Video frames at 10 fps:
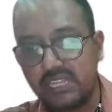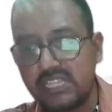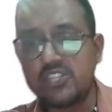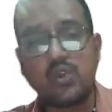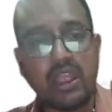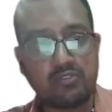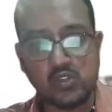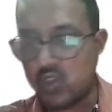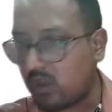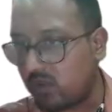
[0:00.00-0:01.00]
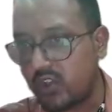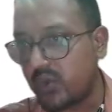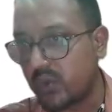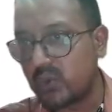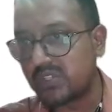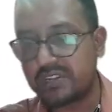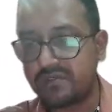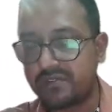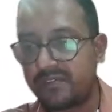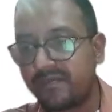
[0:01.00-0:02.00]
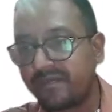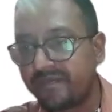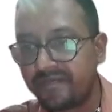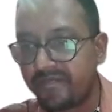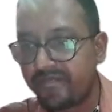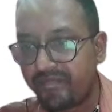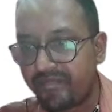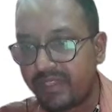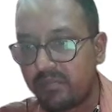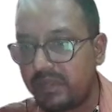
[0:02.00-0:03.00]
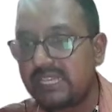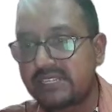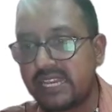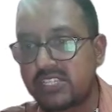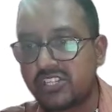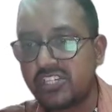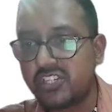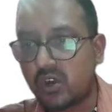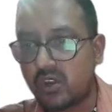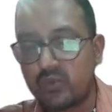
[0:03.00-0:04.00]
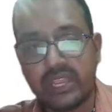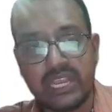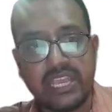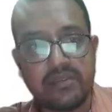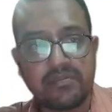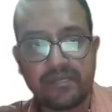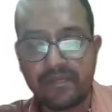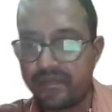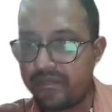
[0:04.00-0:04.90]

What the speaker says: This you have to solve on your own self. Please take screenshot quickly.